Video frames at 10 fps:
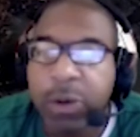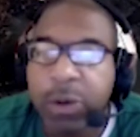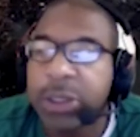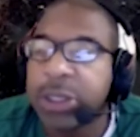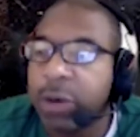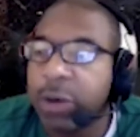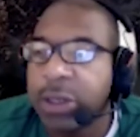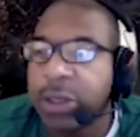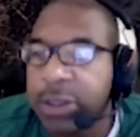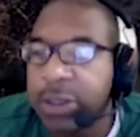who are
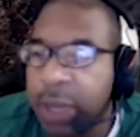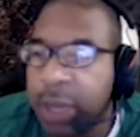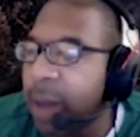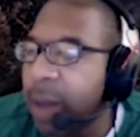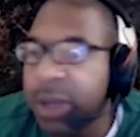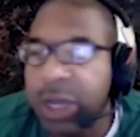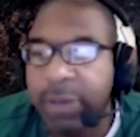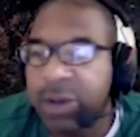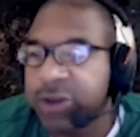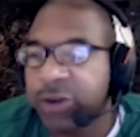serious about
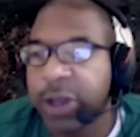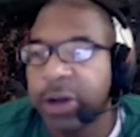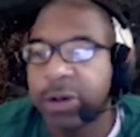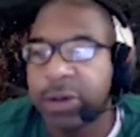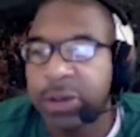becoming traders.